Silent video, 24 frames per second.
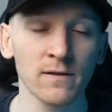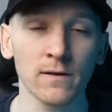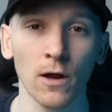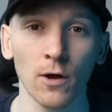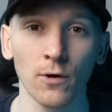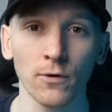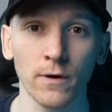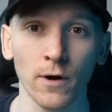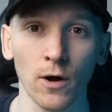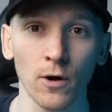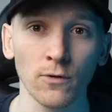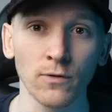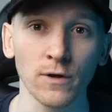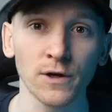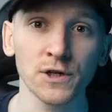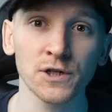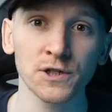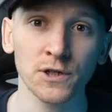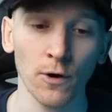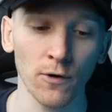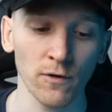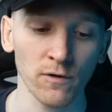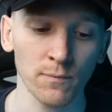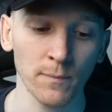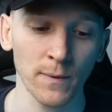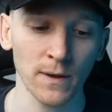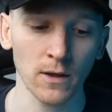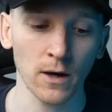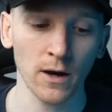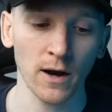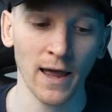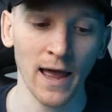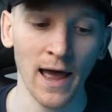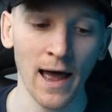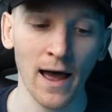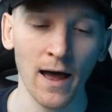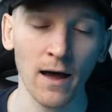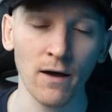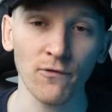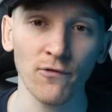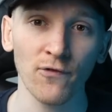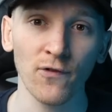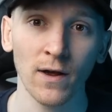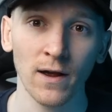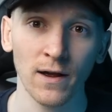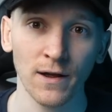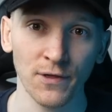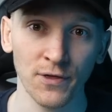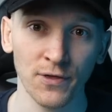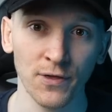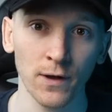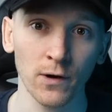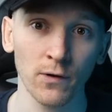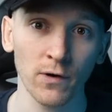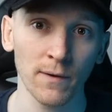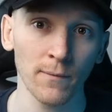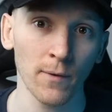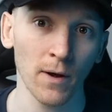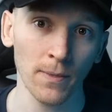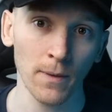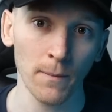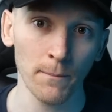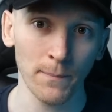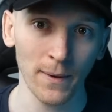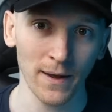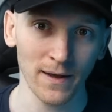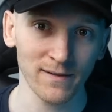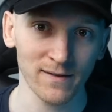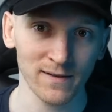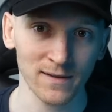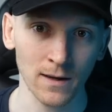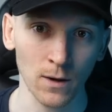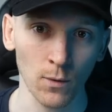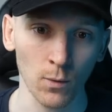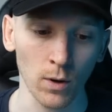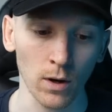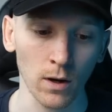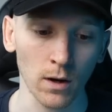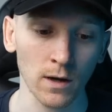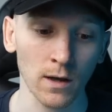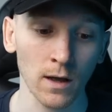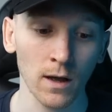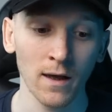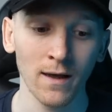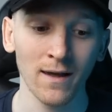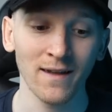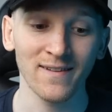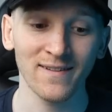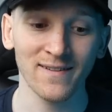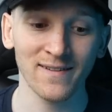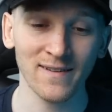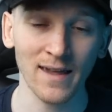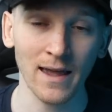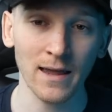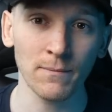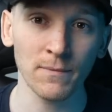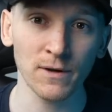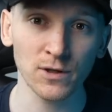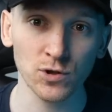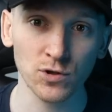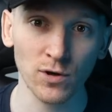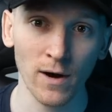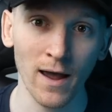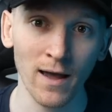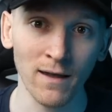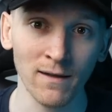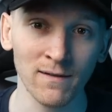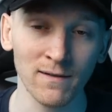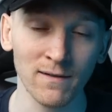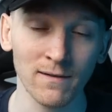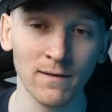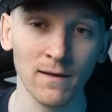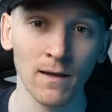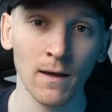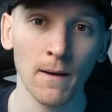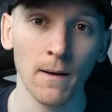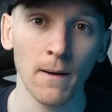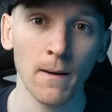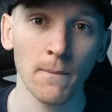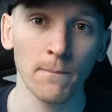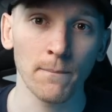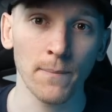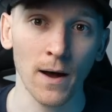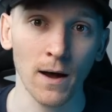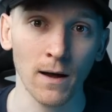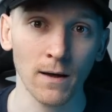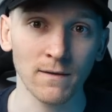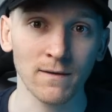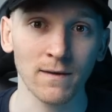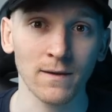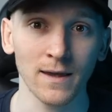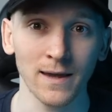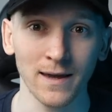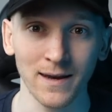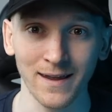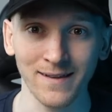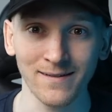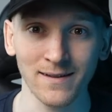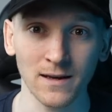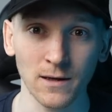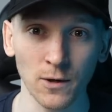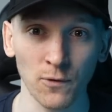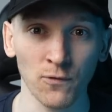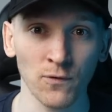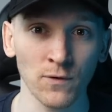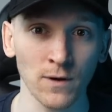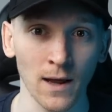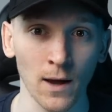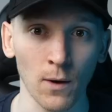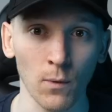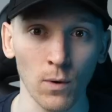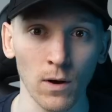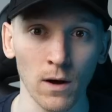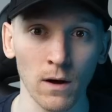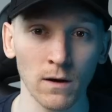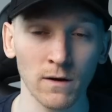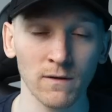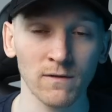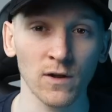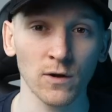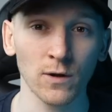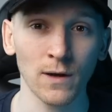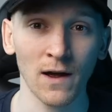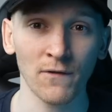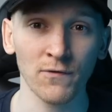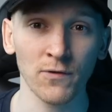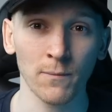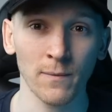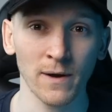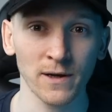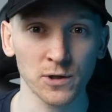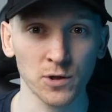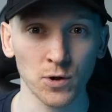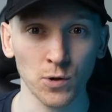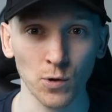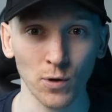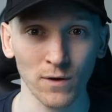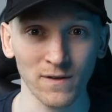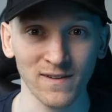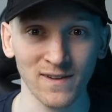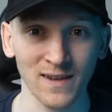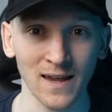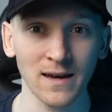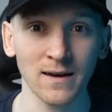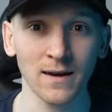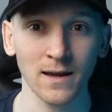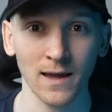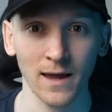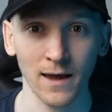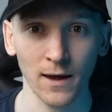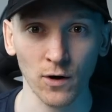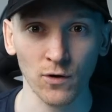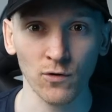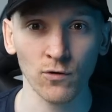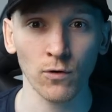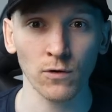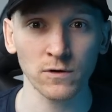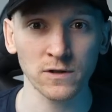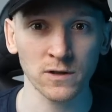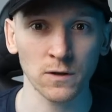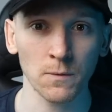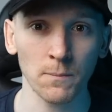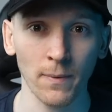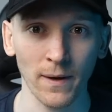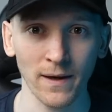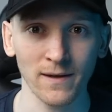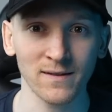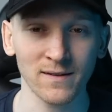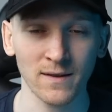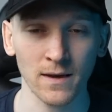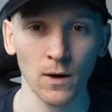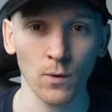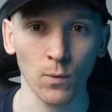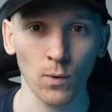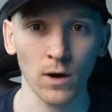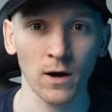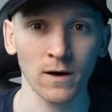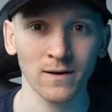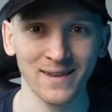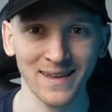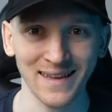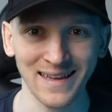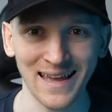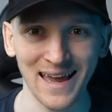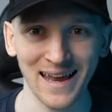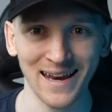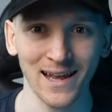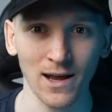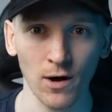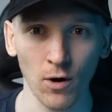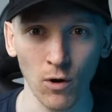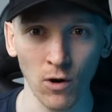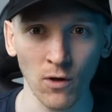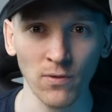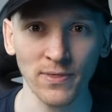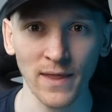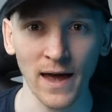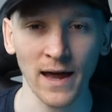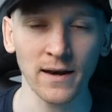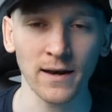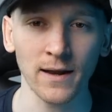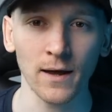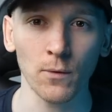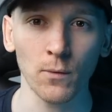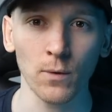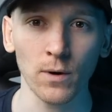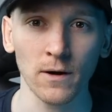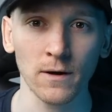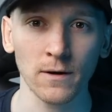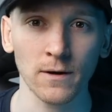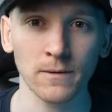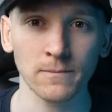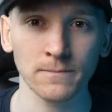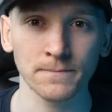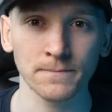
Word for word: logo, that shows me that I have Ethereum on the Base network. Same address, but it is a different network. So you have to make sure you're sending it across the Base network to get it on that network.